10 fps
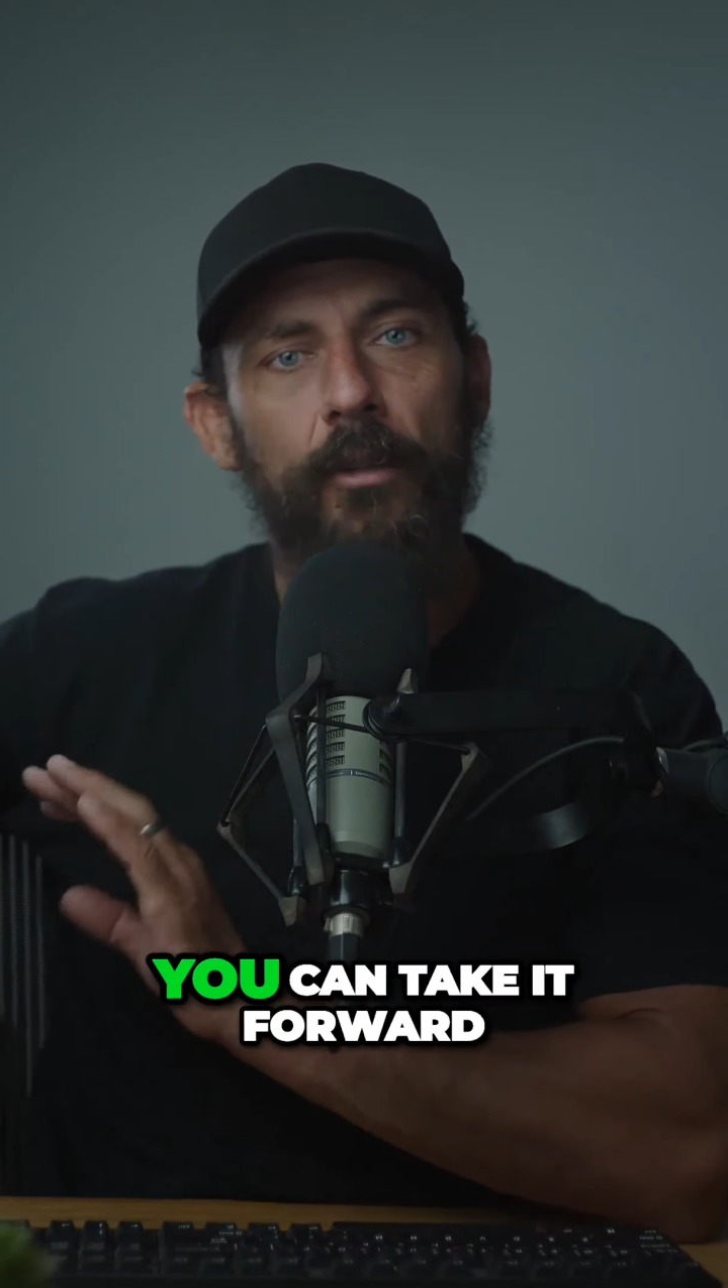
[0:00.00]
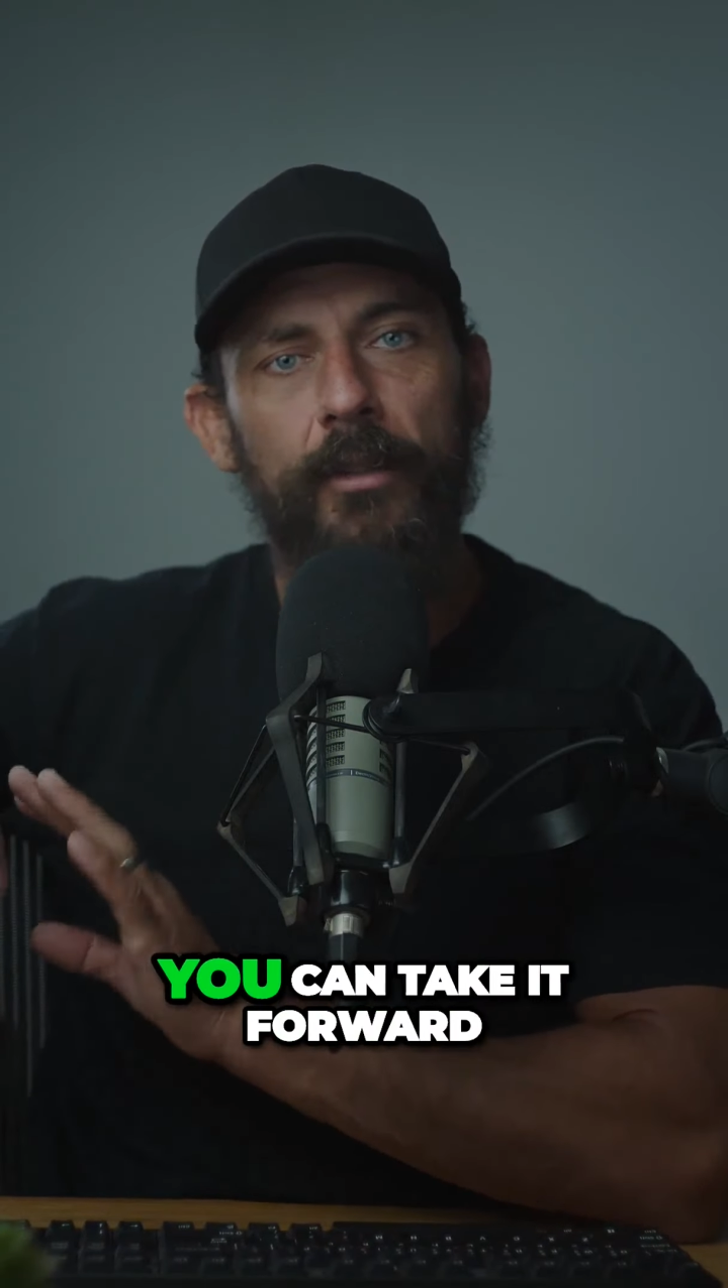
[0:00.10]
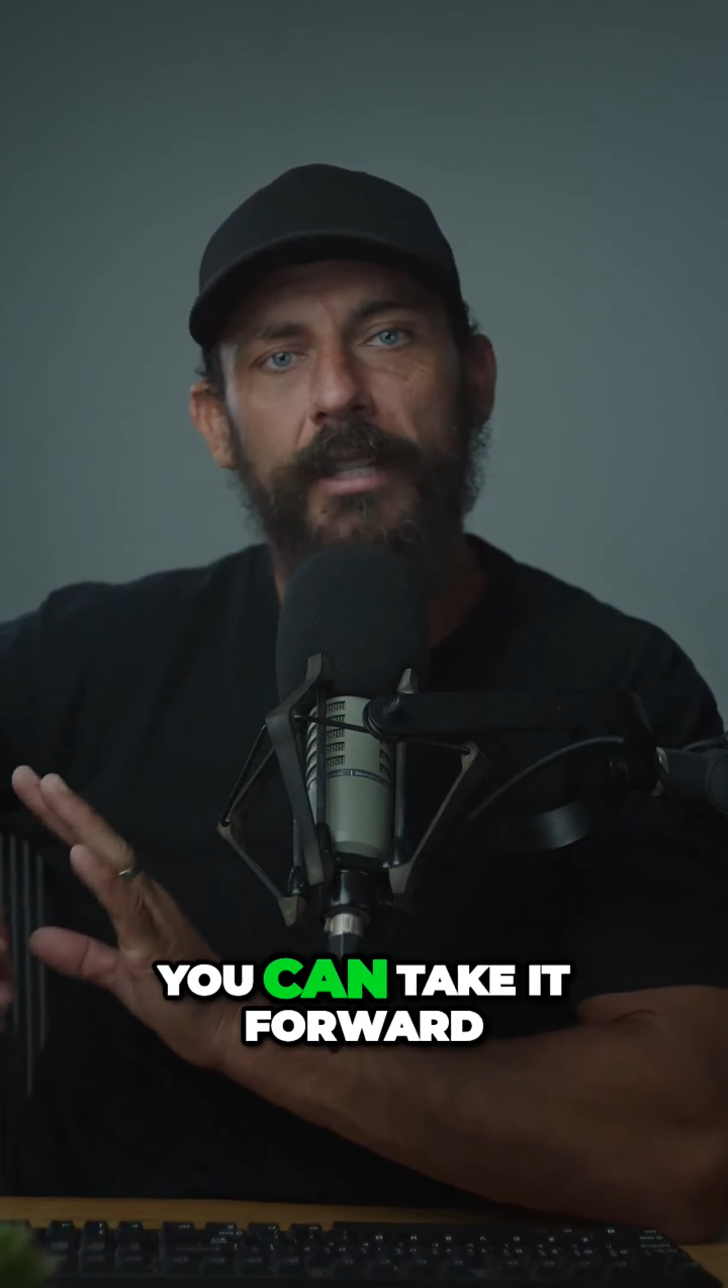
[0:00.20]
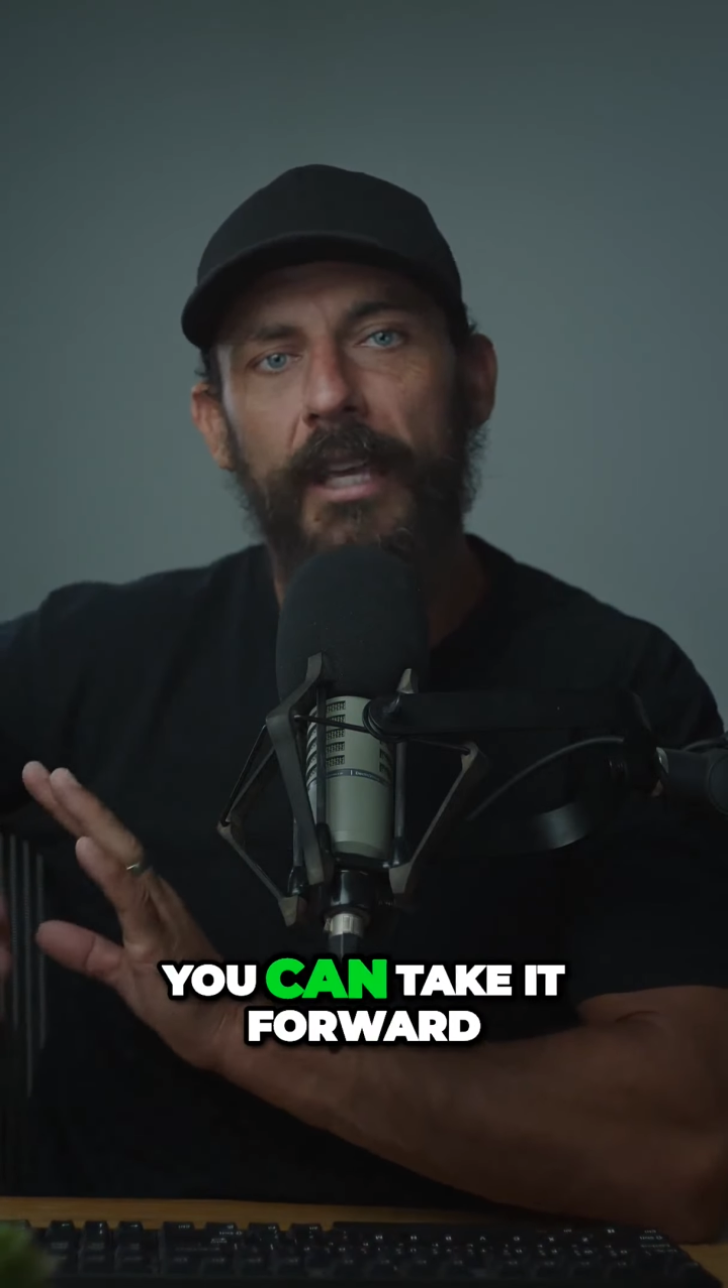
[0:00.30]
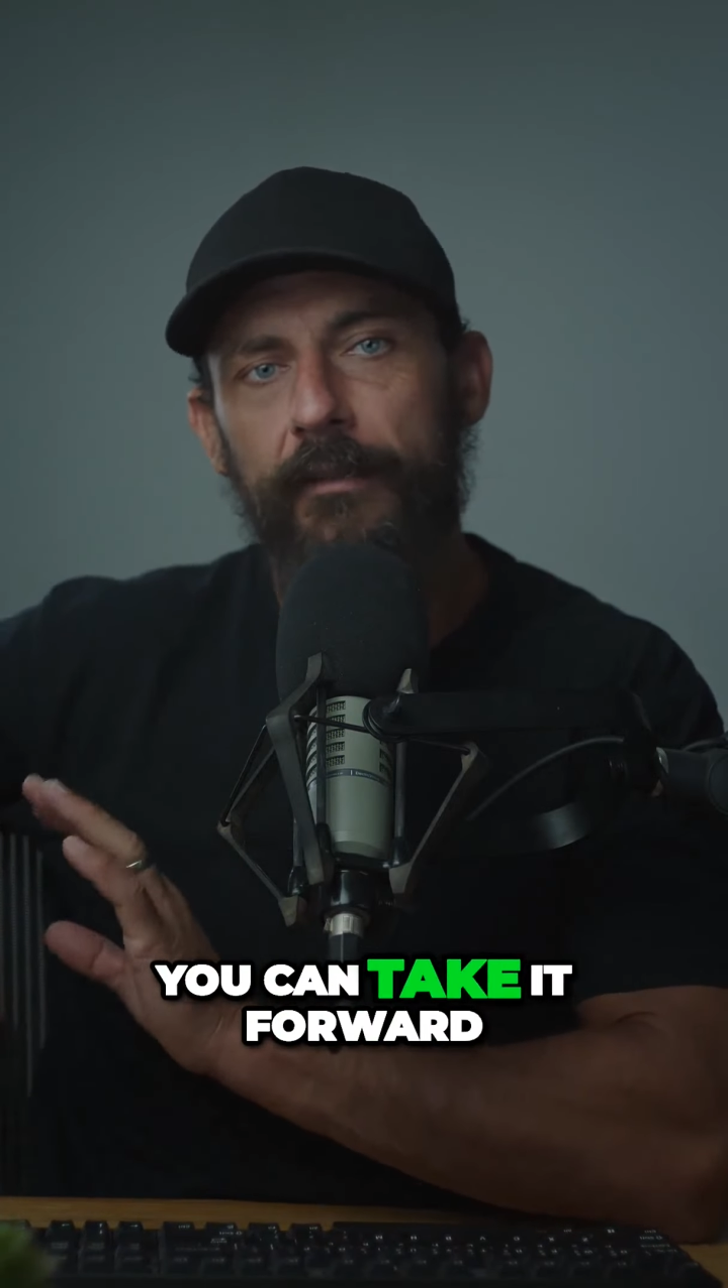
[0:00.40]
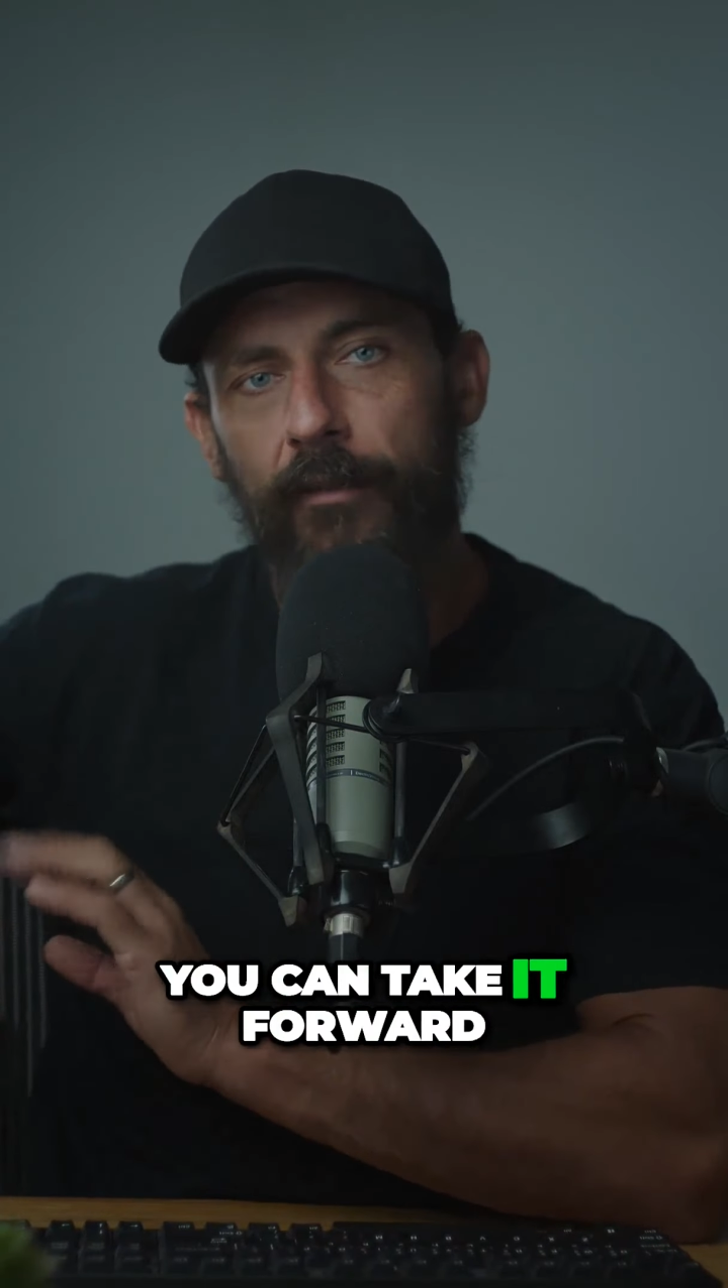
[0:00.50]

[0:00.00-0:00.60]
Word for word: you can take